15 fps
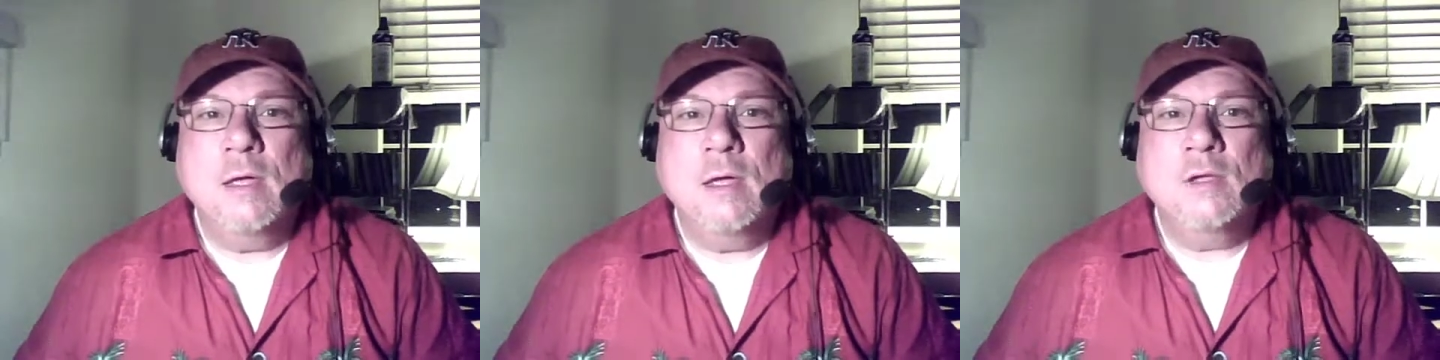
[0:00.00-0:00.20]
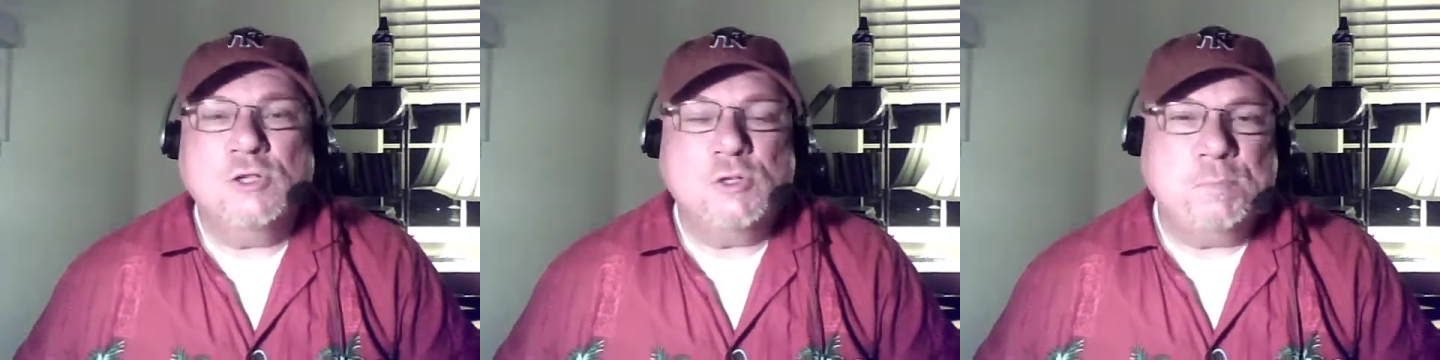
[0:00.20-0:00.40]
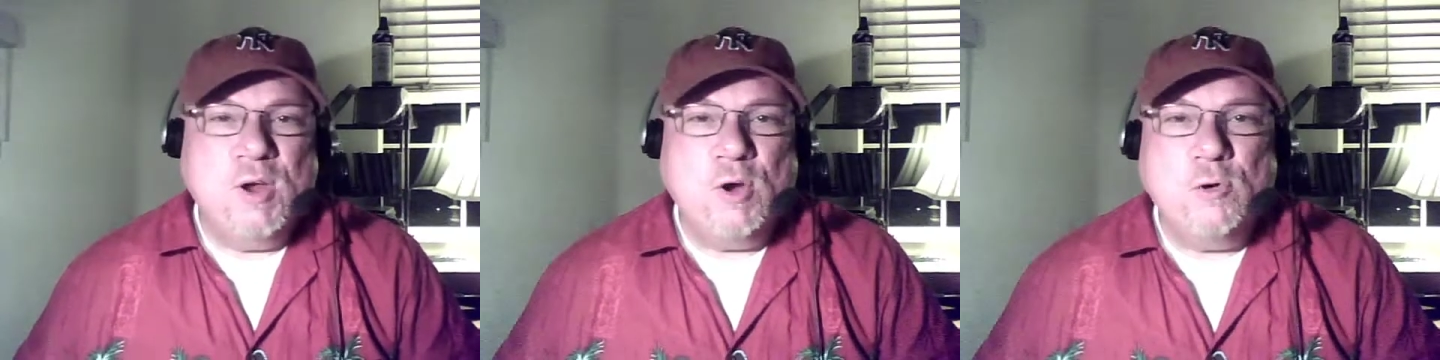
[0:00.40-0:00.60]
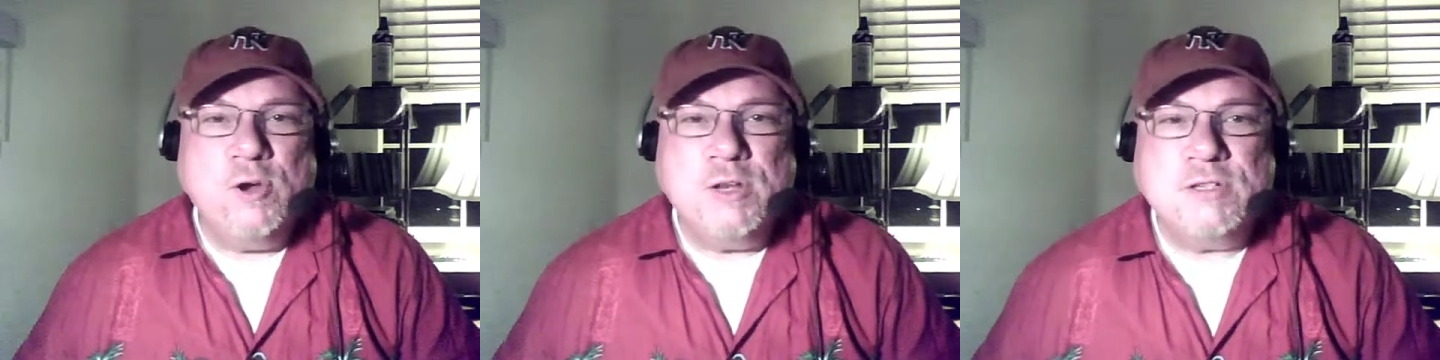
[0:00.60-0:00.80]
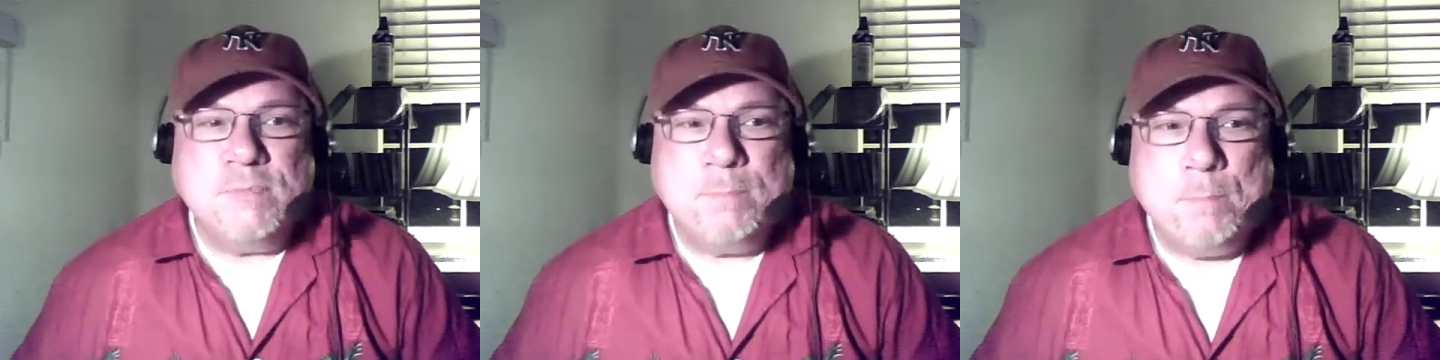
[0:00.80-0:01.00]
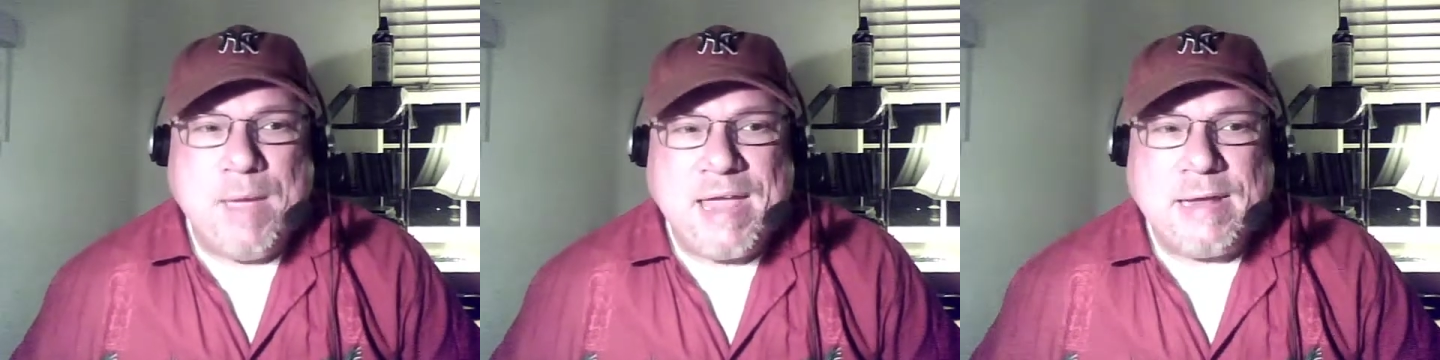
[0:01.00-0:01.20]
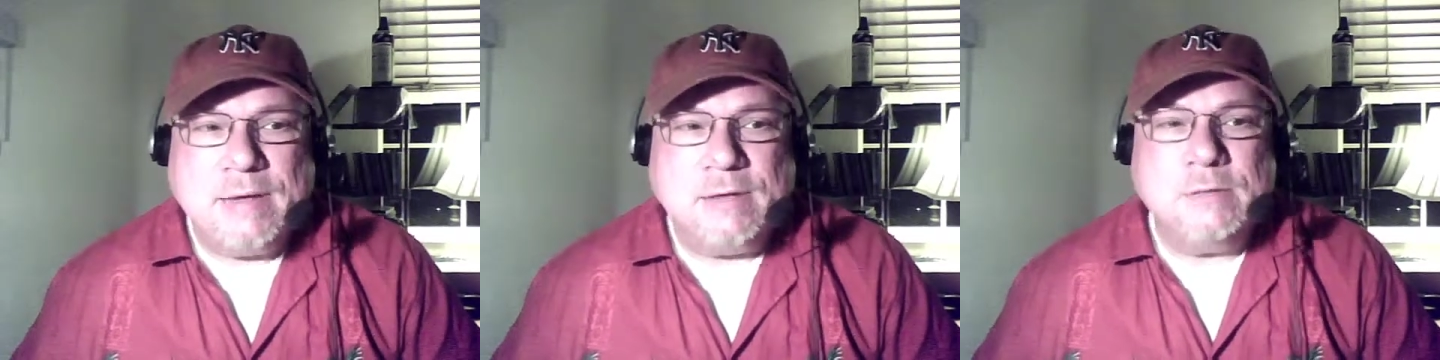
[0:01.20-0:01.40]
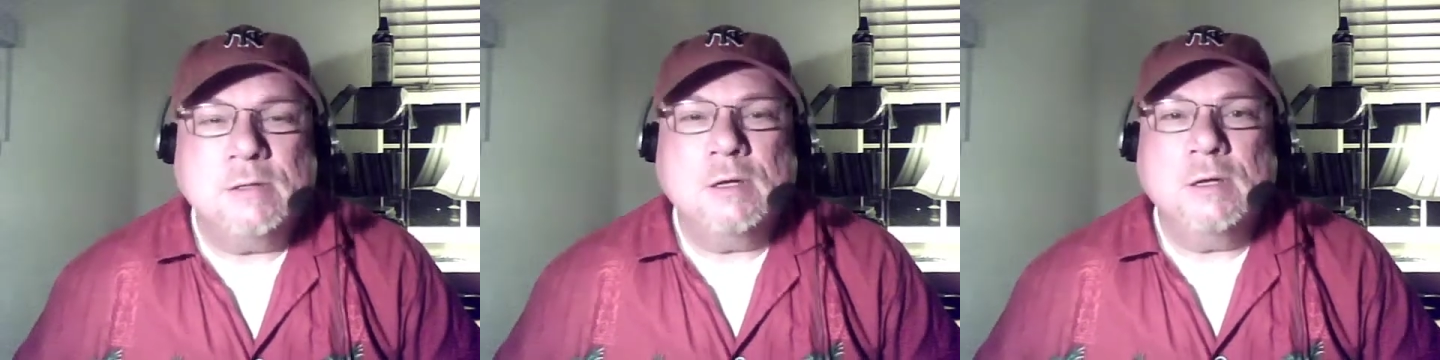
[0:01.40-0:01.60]
Spirited
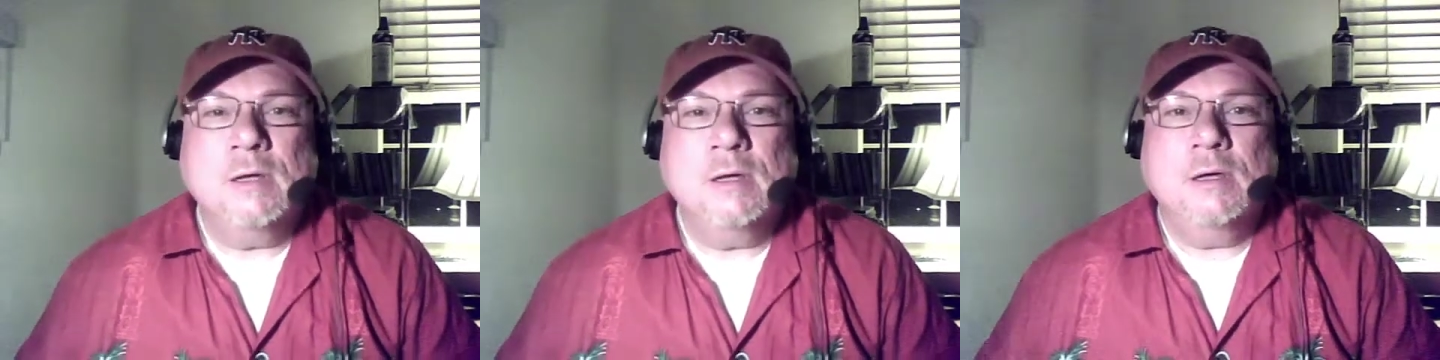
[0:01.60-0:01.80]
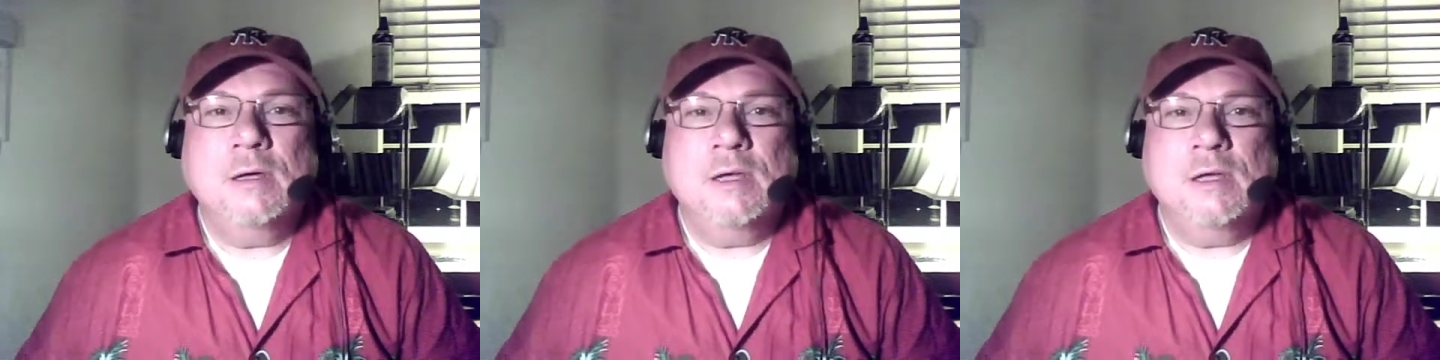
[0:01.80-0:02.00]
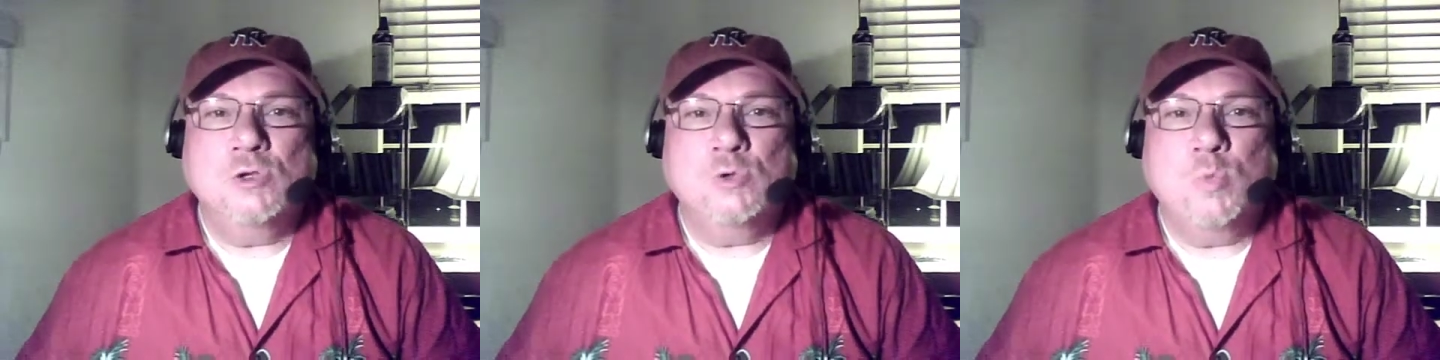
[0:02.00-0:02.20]
debate is